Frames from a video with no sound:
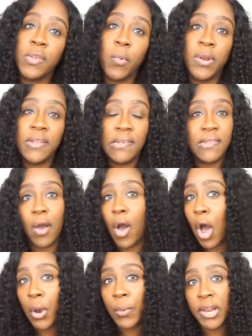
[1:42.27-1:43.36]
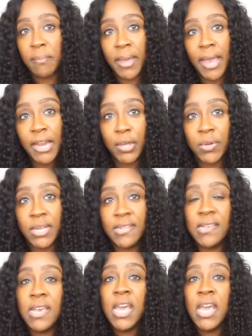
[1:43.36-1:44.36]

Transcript: I wanted to sell already made units.